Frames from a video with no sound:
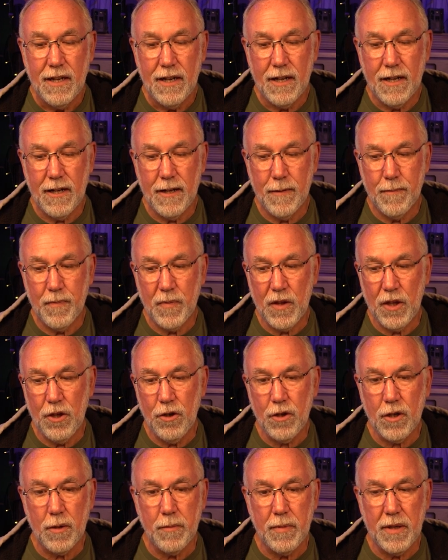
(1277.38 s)

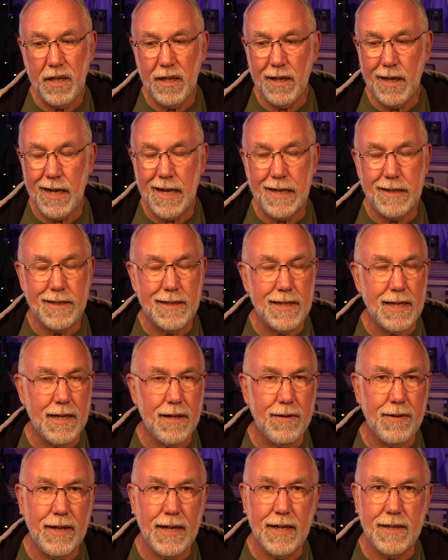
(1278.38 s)
You can be out of
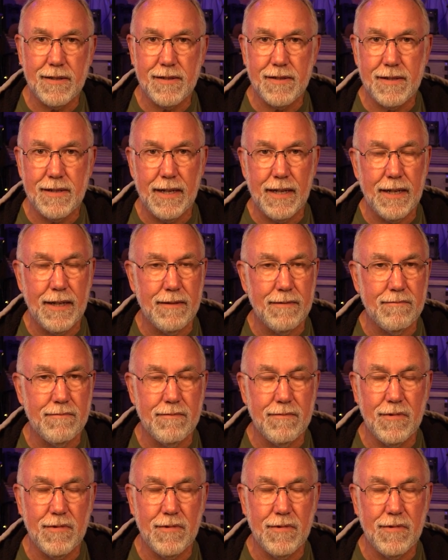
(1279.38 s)
town, out of state.